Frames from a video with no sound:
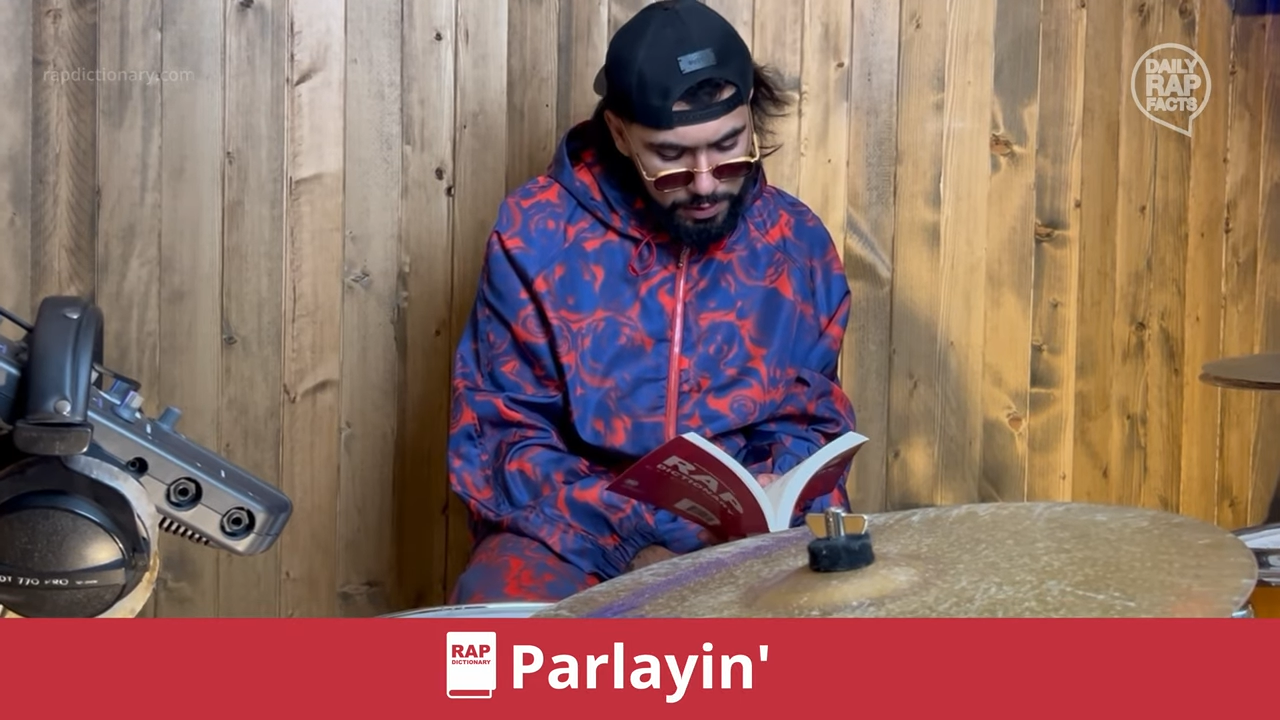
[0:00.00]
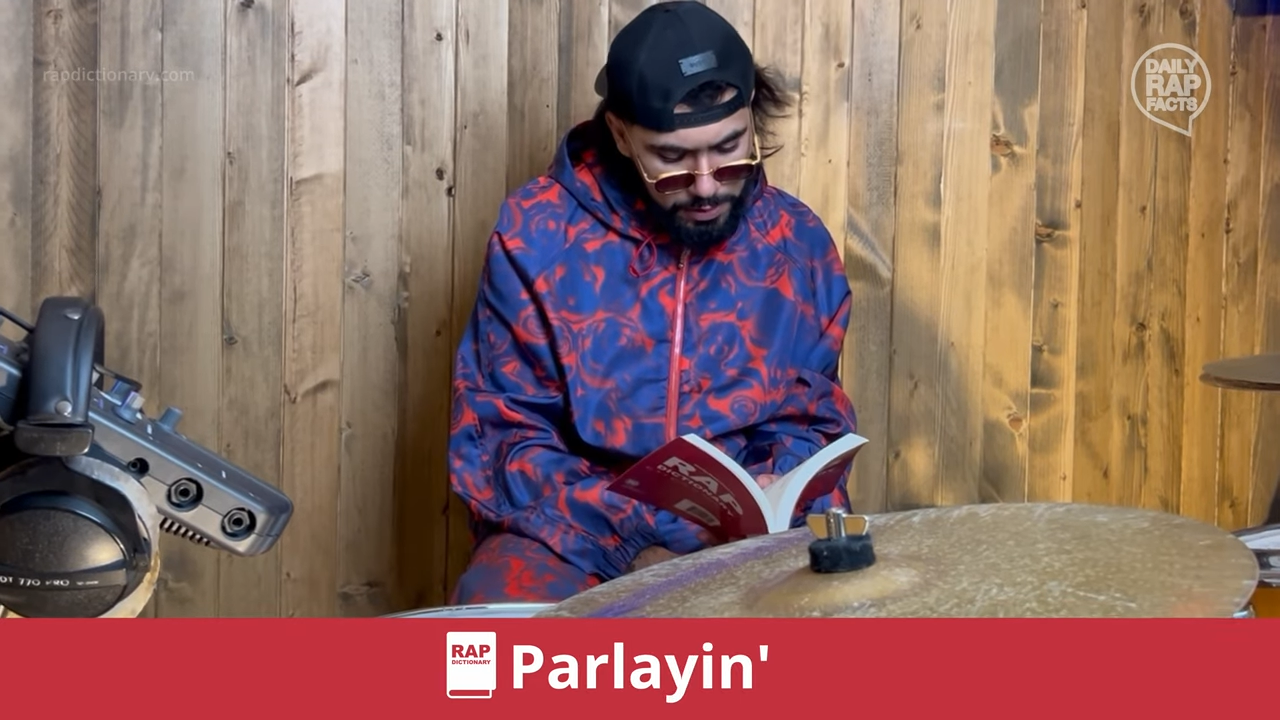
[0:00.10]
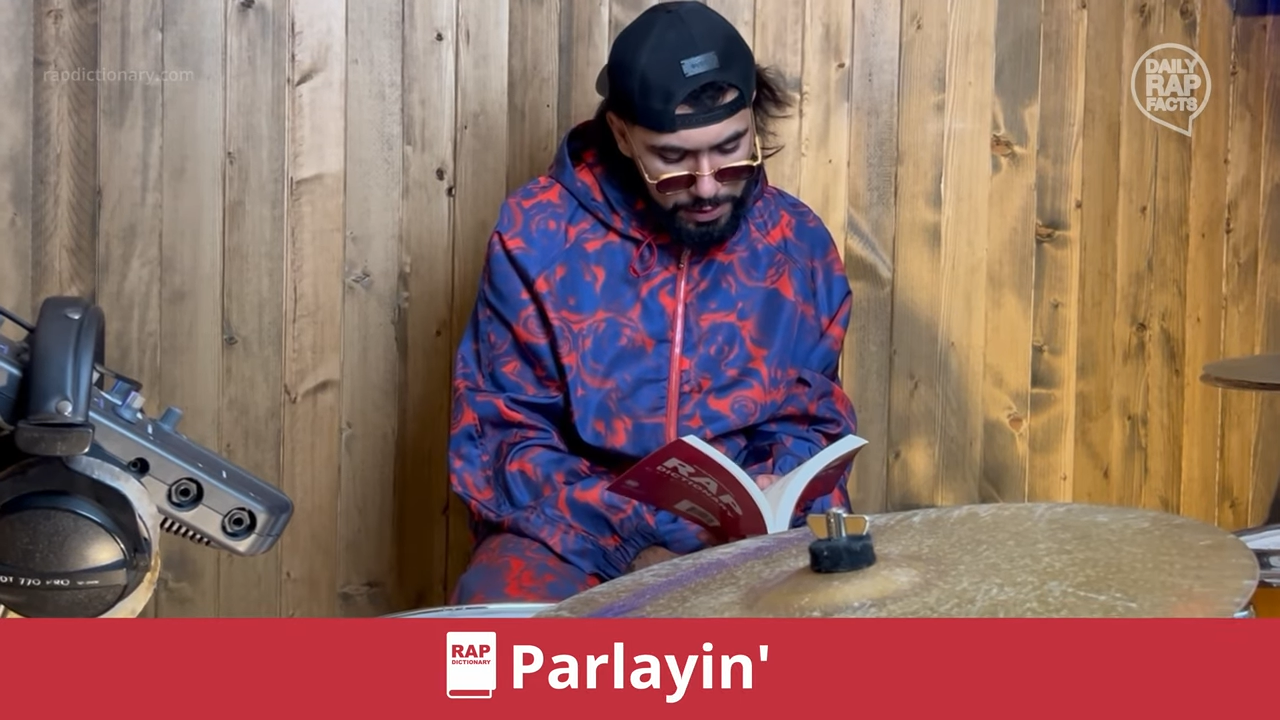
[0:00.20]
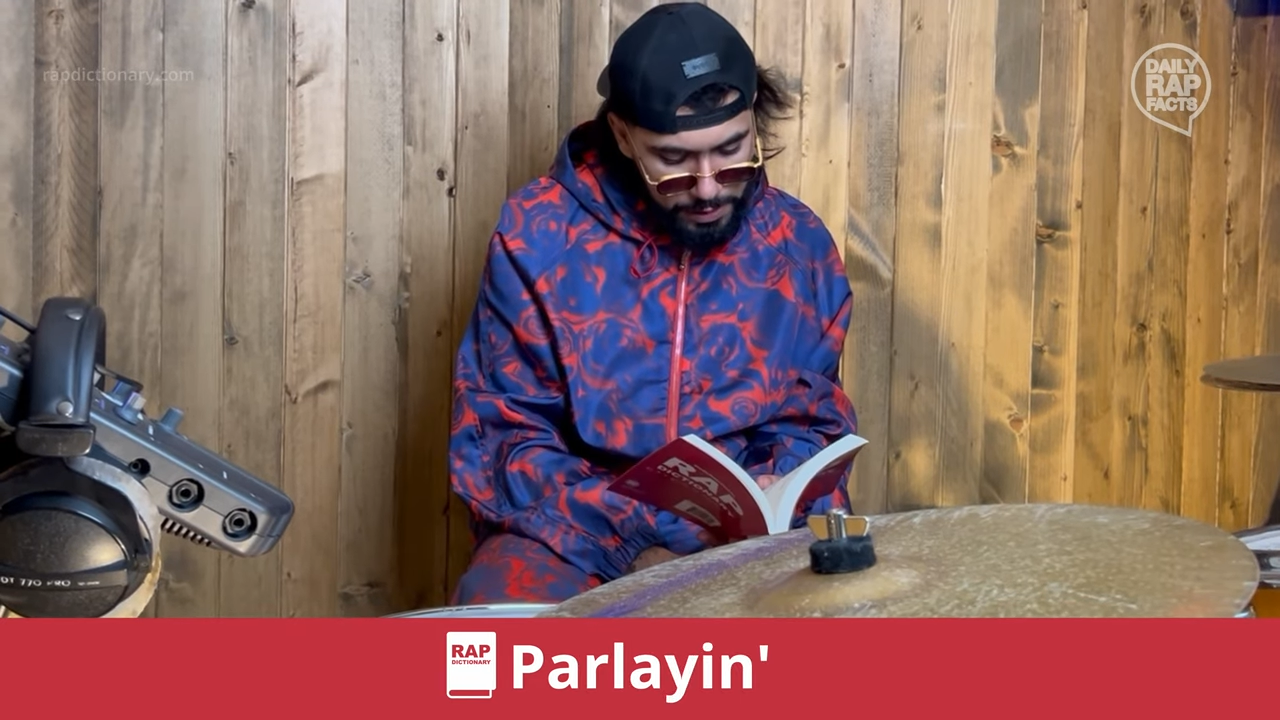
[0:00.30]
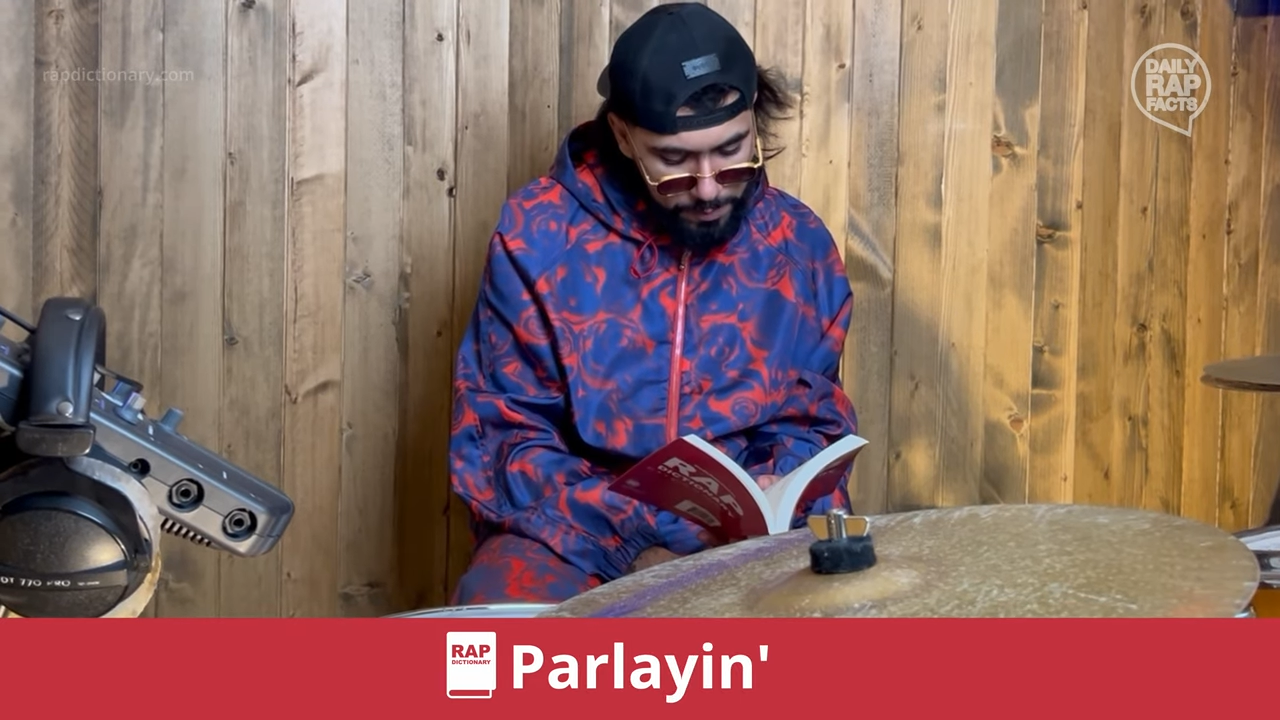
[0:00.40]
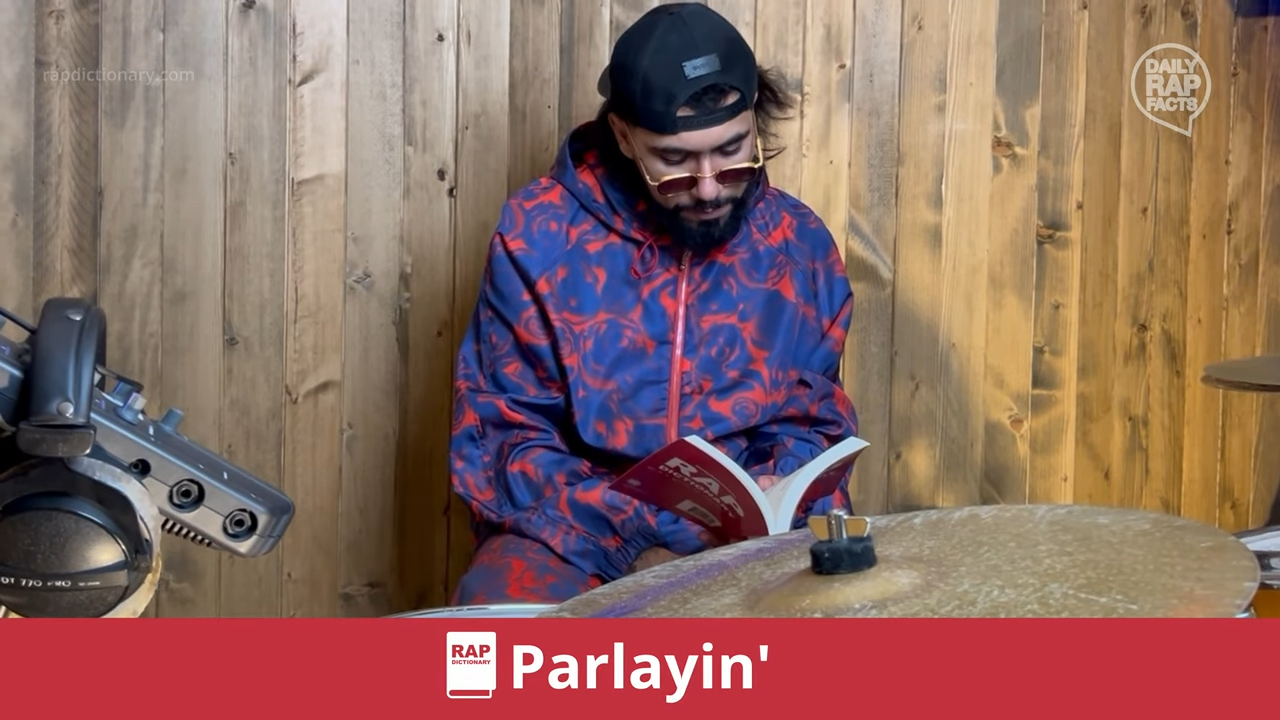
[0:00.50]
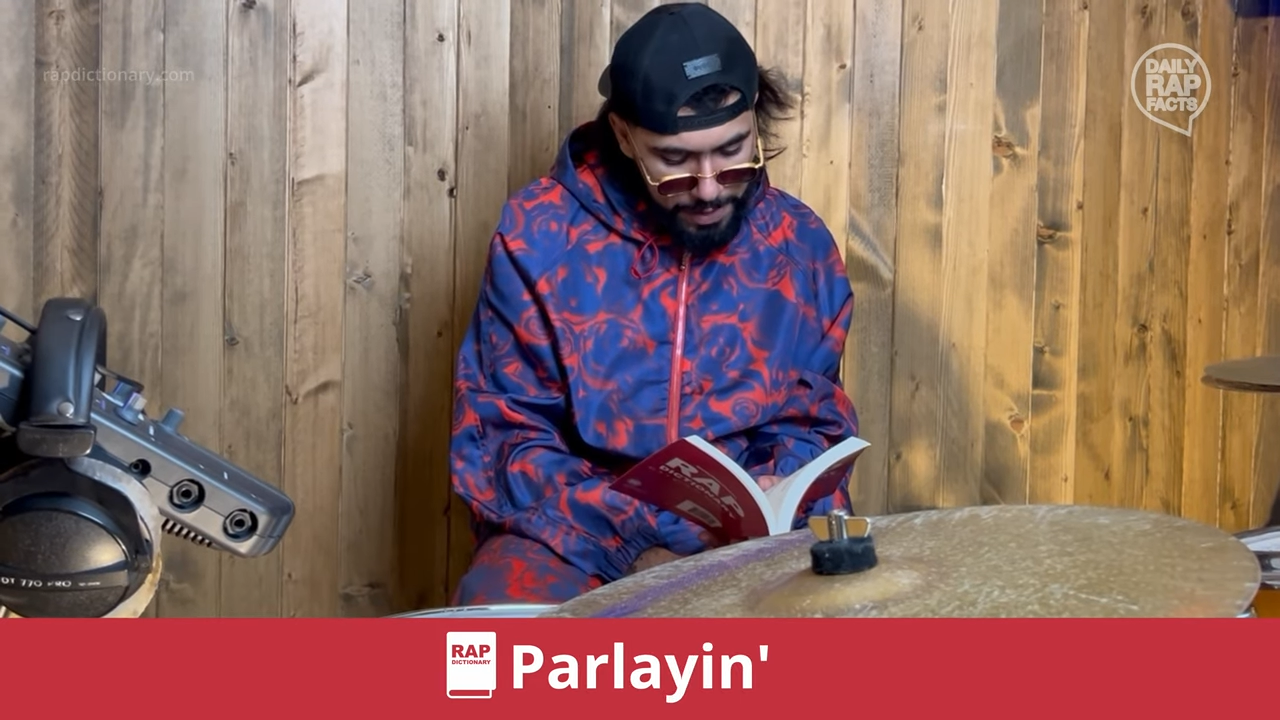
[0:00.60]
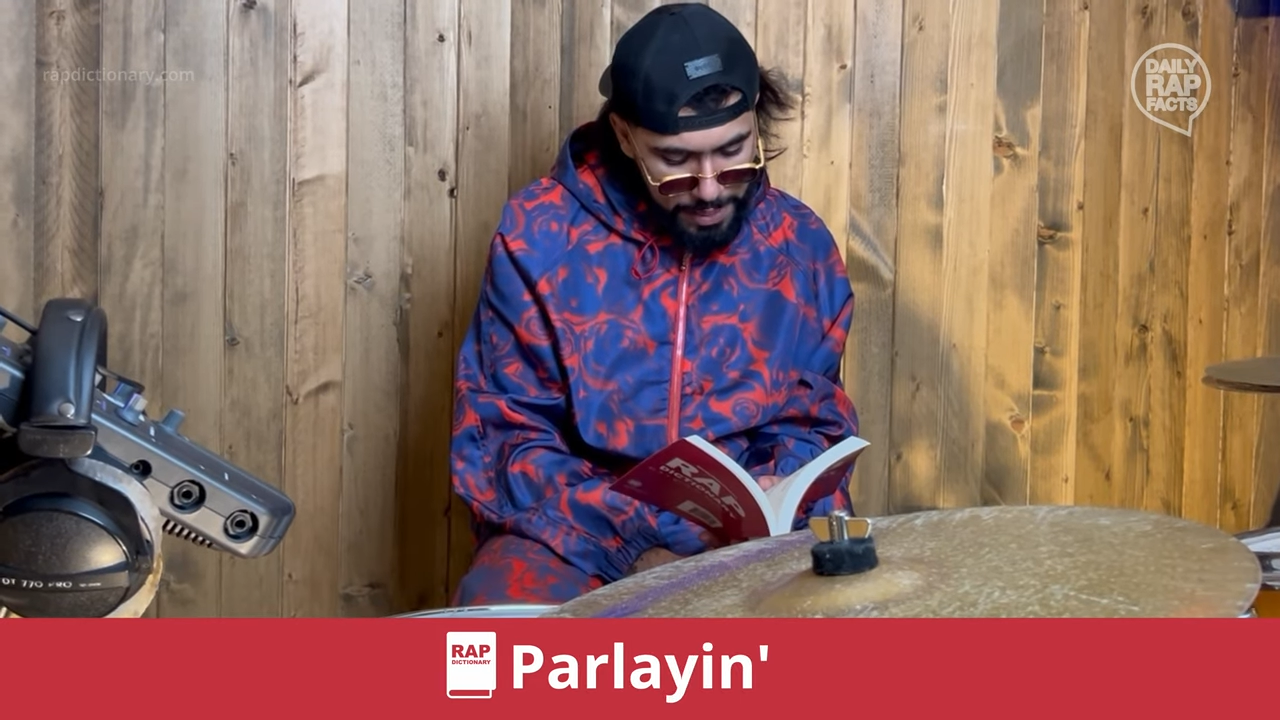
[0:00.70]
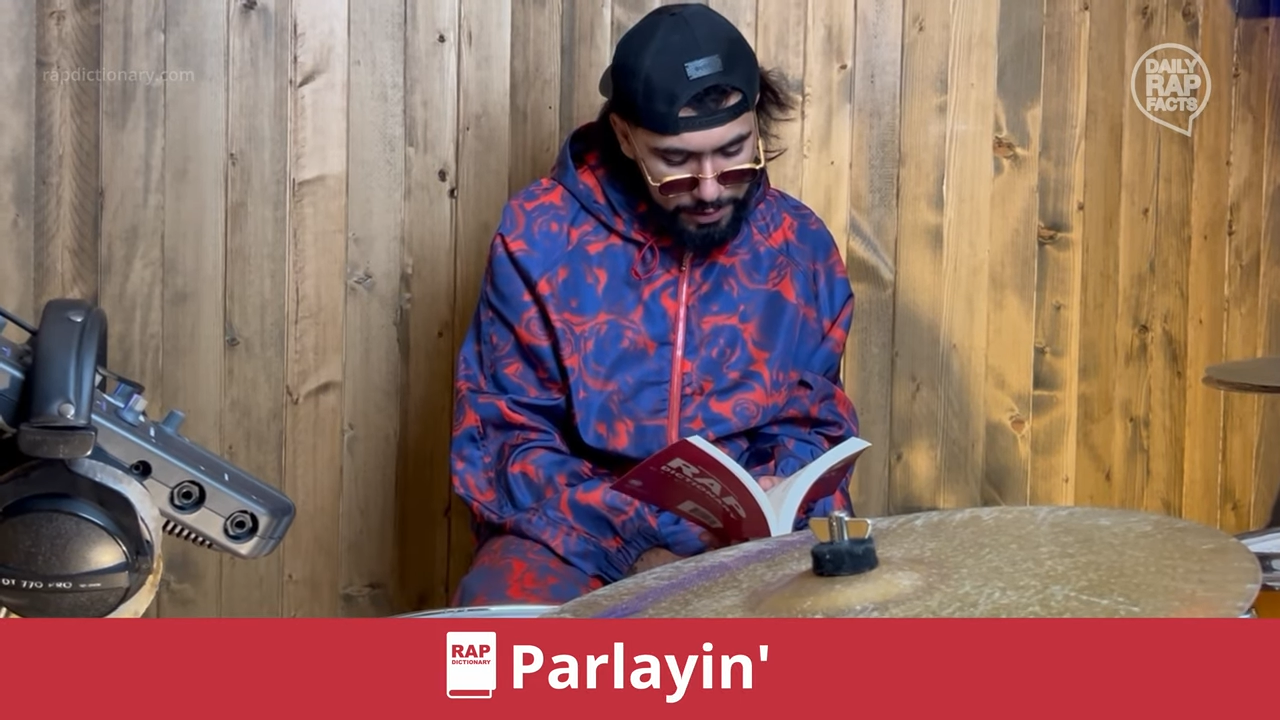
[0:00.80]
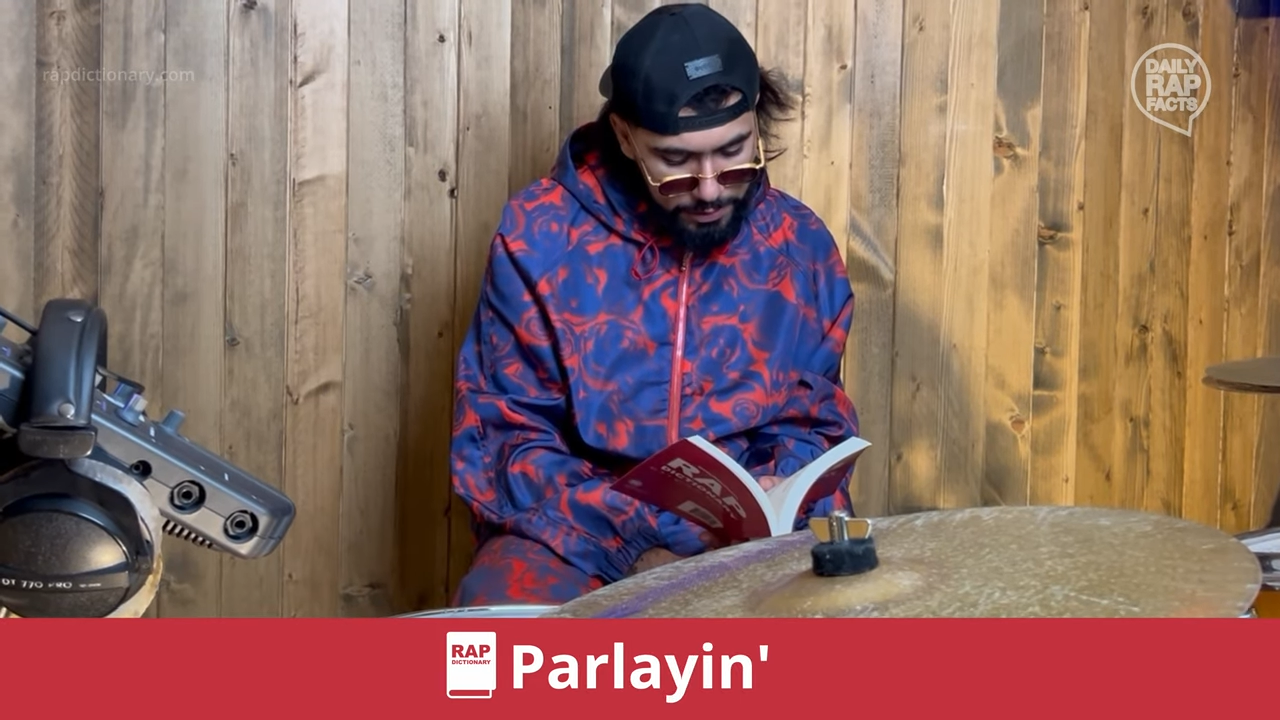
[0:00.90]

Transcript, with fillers: kicking back